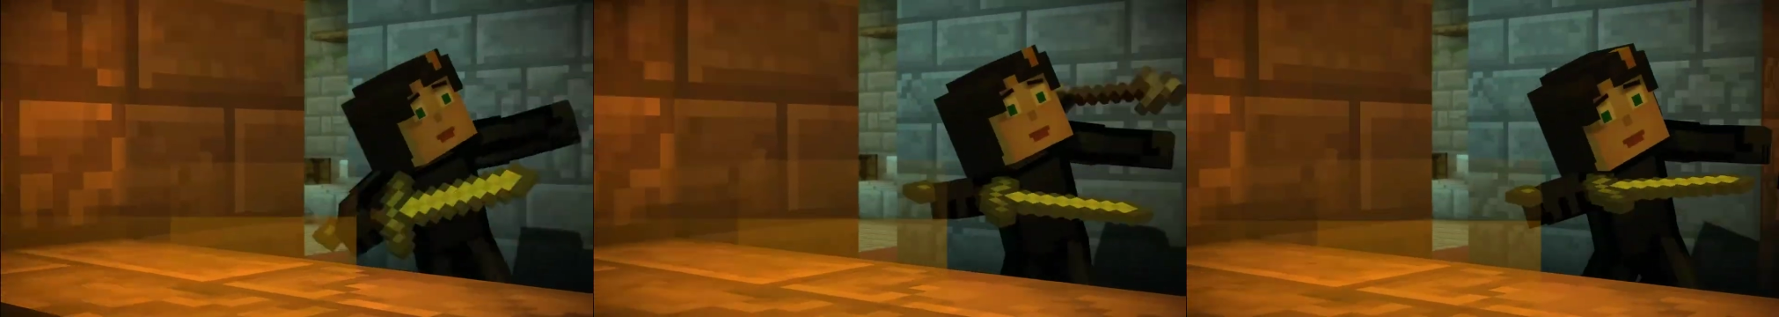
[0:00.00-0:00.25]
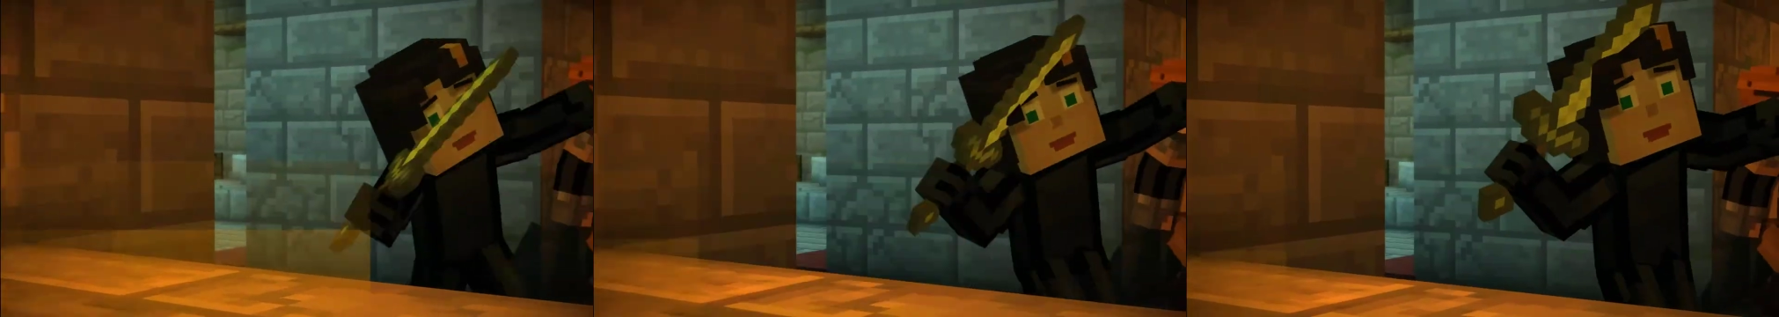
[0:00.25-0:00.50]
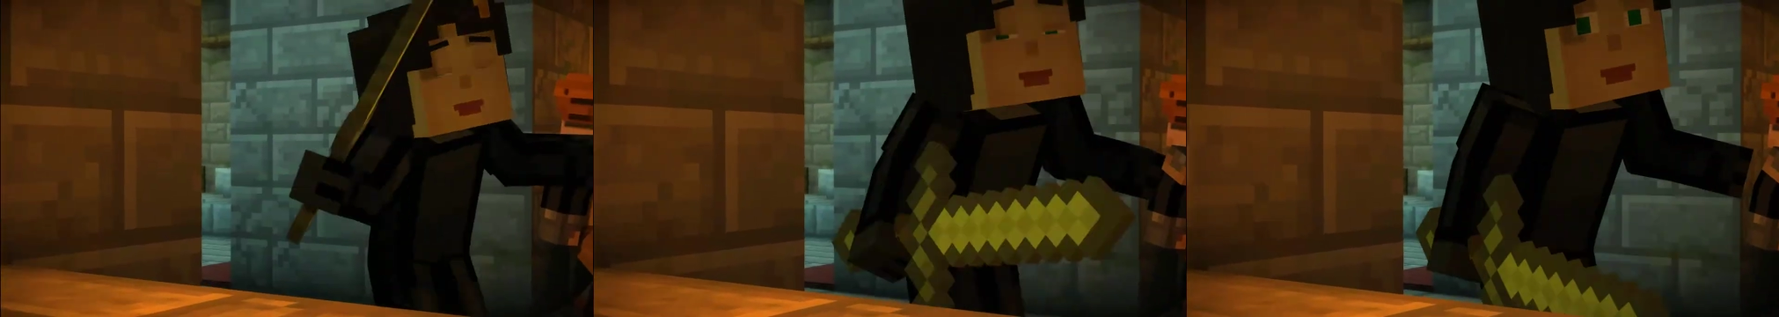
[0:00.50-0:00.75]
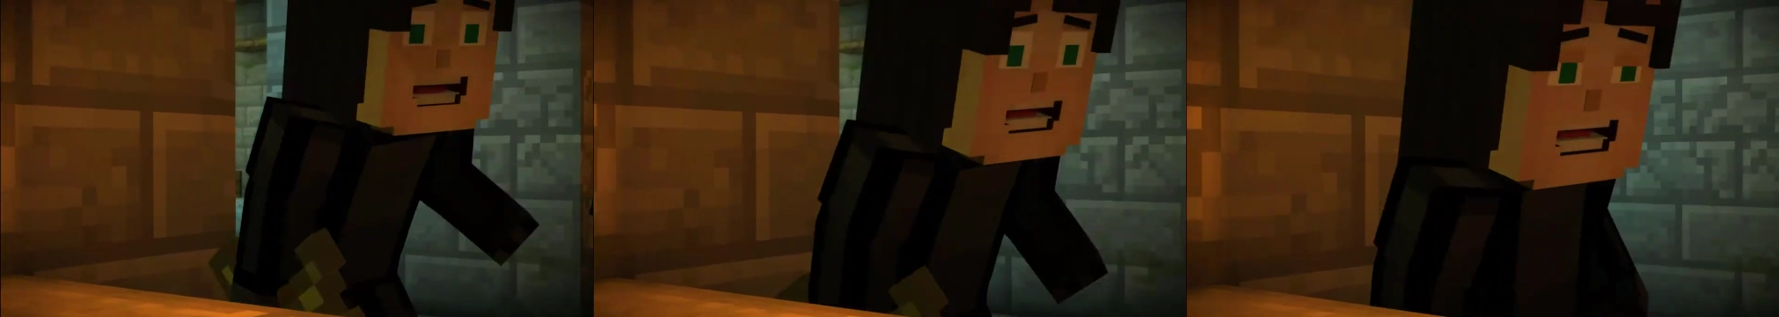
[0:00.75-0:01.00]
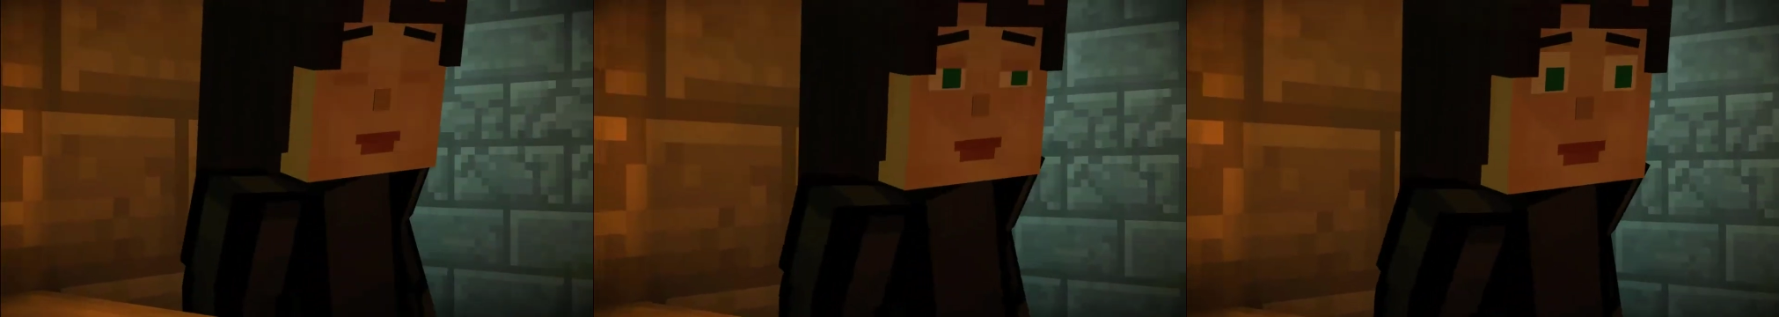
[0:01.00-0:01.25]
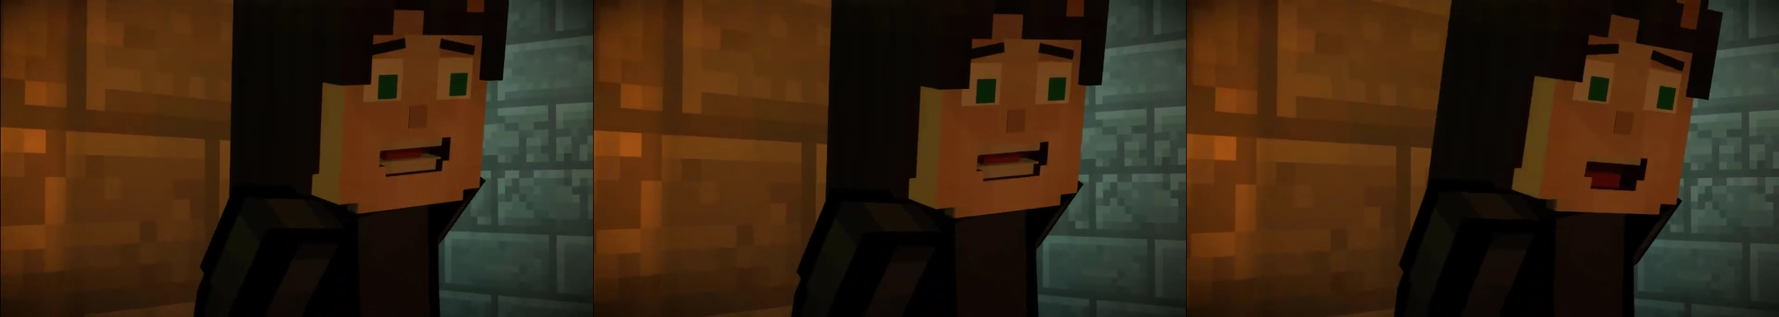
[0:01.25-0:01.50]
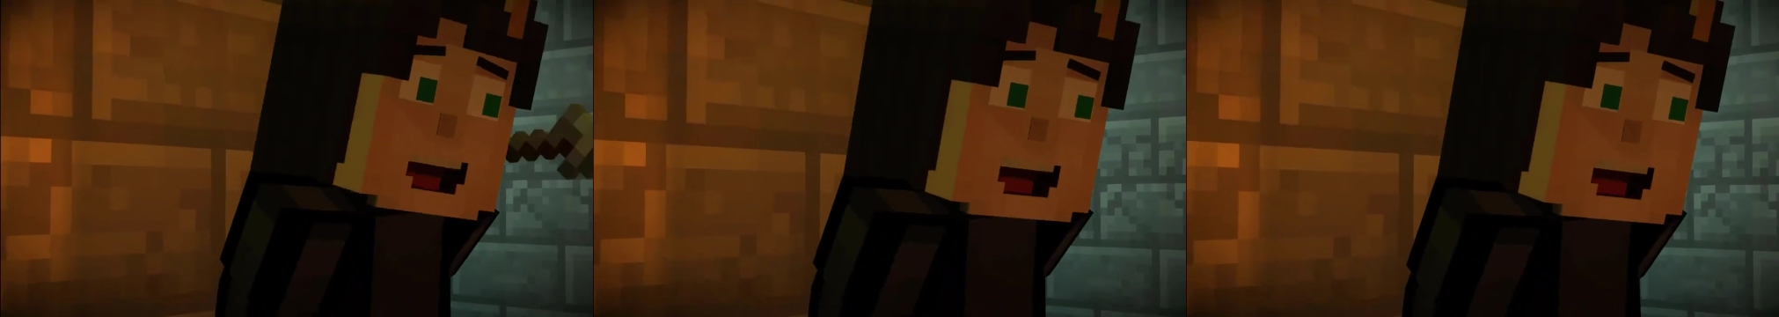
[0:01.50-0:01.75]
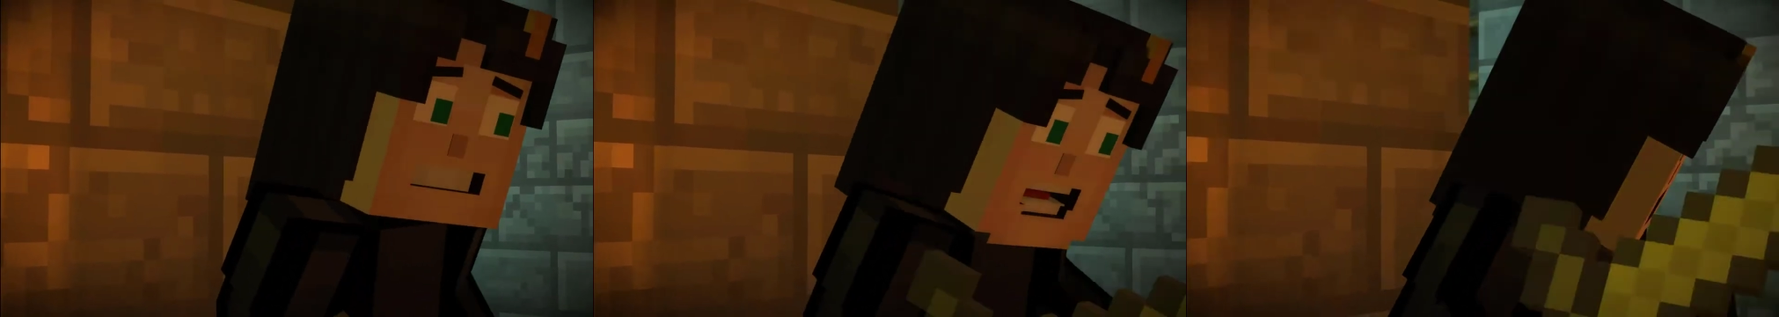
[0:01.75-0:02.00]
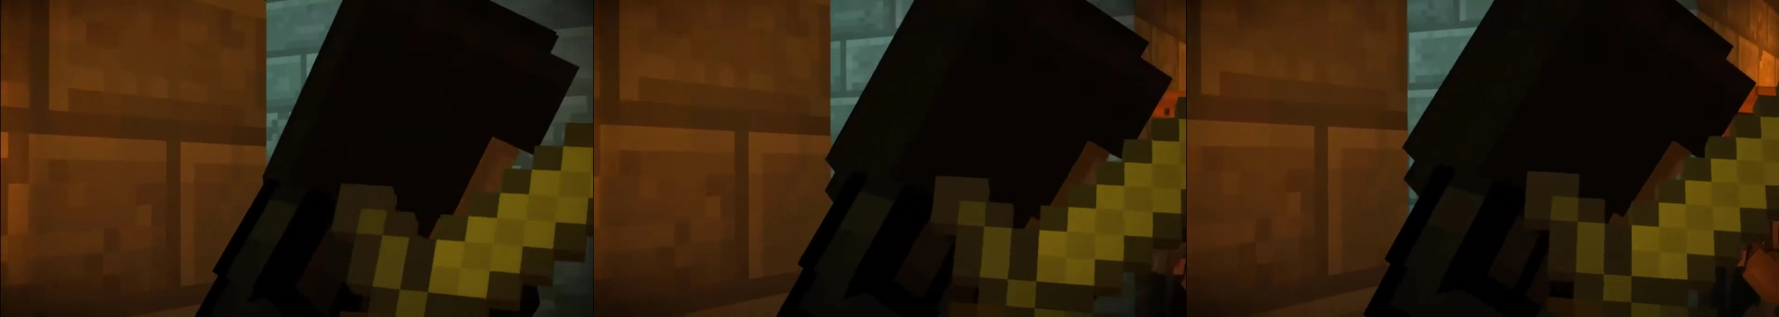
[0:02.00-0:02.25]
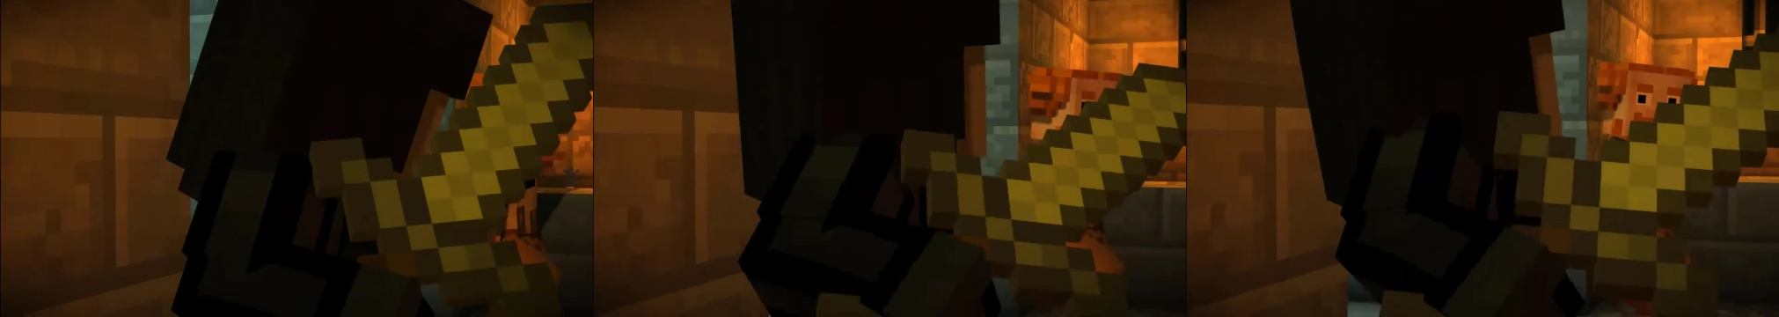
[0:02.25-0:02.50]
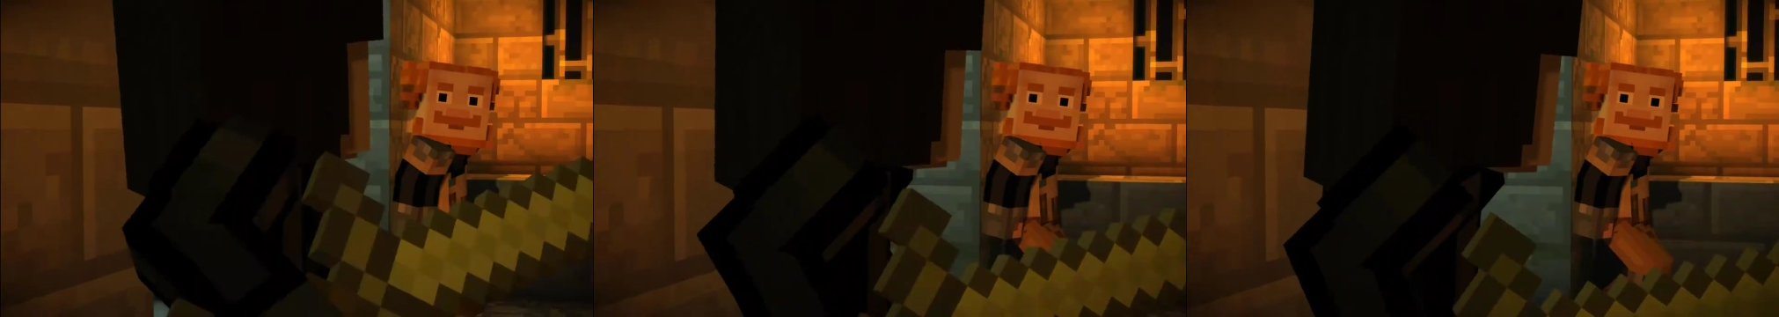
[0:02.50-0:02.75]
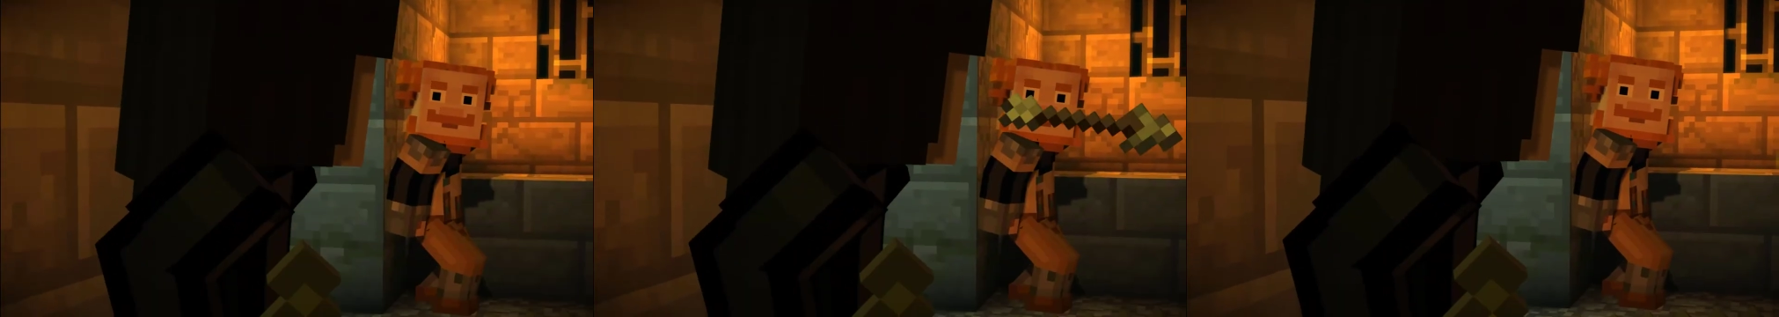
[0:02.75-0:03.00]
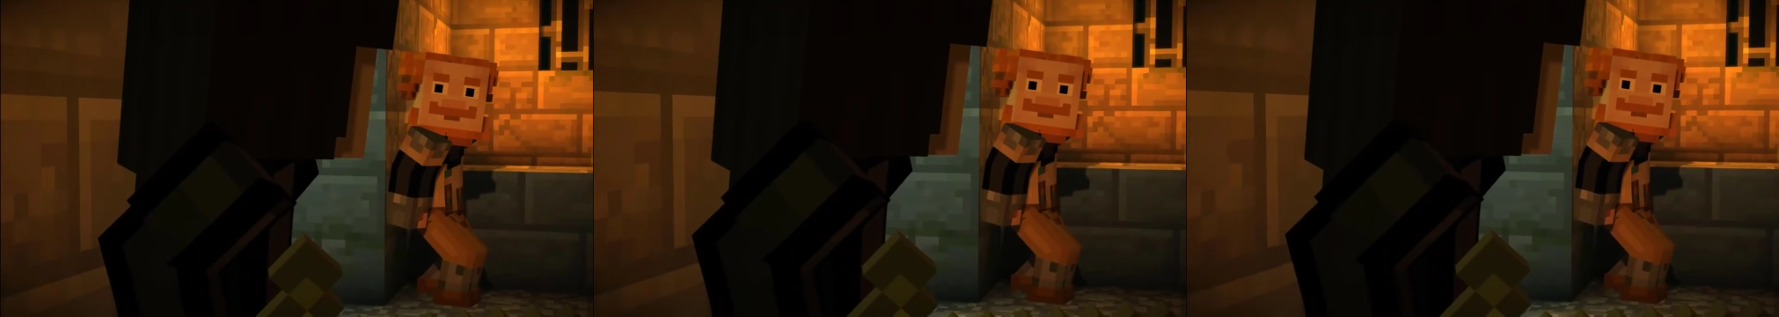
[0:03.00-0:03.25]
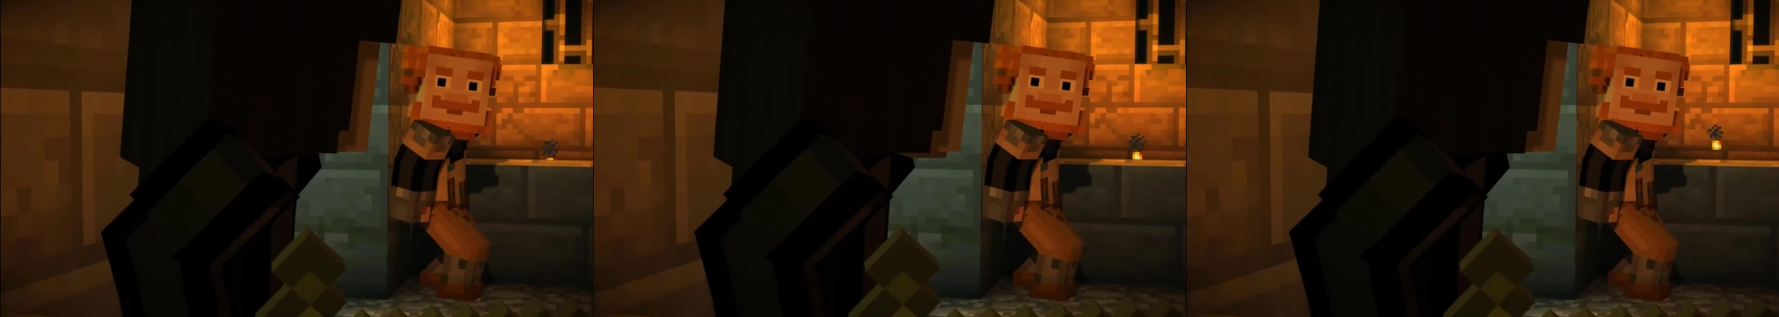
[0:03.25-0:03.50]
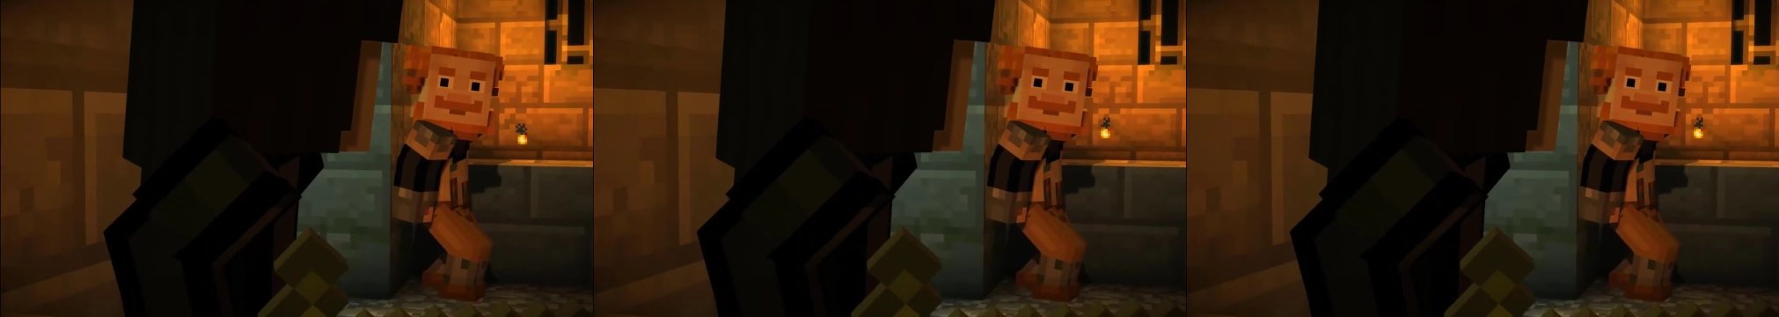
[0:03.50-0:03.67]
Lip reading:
Nobody's mouth can be seen.